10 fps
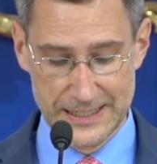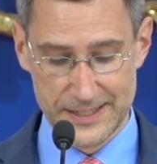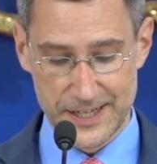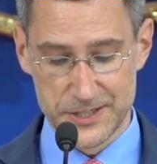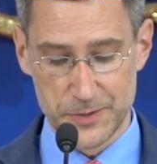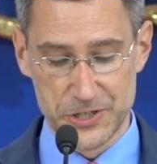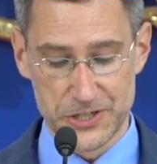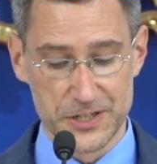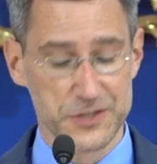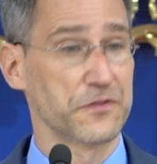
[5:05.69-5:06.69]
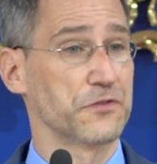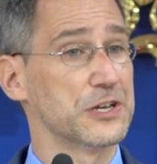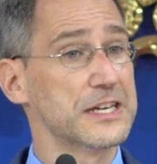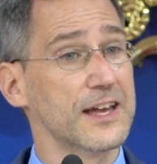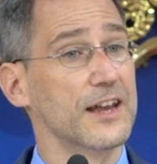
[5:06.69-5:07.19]
This exhibition is
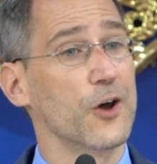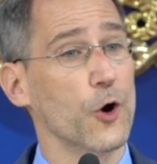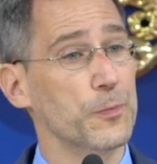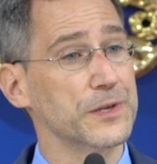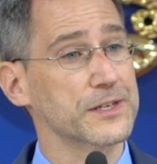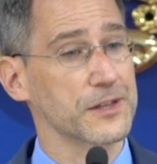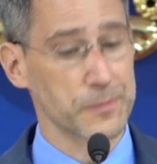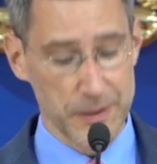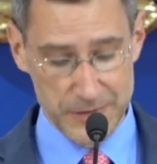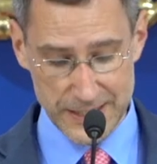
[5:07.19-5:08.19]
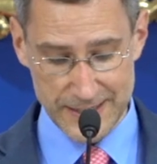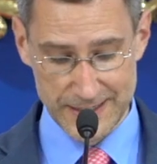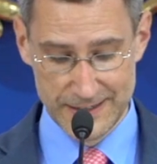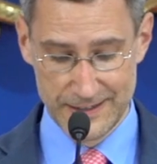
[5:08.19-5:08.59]
free and open to the public